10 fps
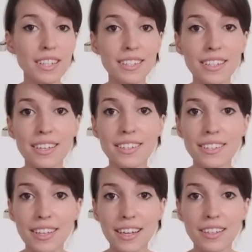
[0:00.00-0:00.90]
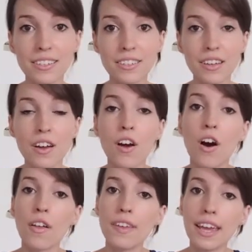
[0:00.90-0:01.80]
Skill 6
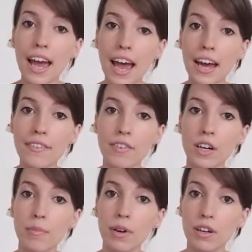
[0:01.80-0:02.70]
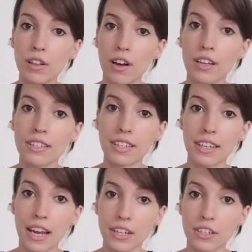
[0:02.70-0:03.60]
are the adverb clause
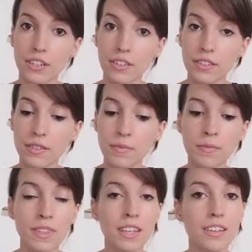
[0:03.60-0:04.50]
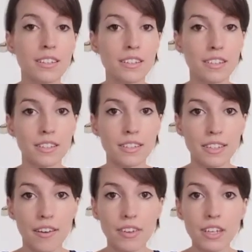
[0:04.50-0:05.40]
connectors. Skill
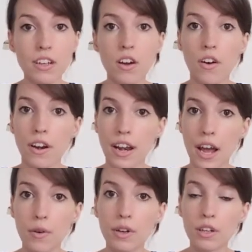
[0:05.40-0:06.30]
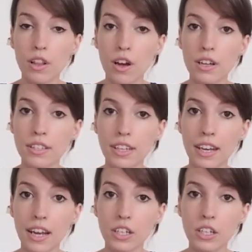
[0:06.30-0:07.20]
7 are noun clause
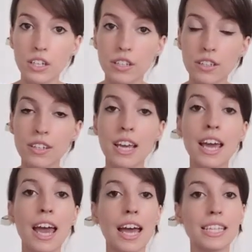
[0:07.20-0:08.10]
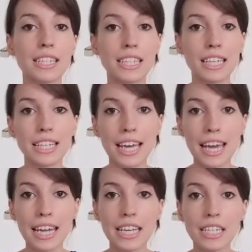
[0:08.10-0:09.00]
connectors, and Skill
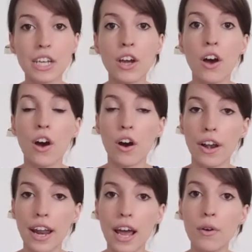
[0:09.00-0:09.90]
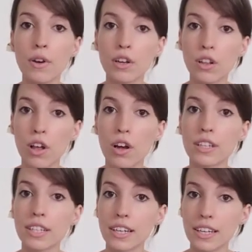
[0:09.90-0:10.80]
8 are noun
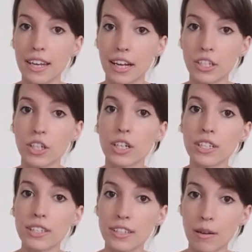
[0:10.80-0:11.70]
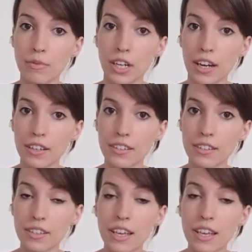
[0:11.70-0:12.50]
clause connector subjects.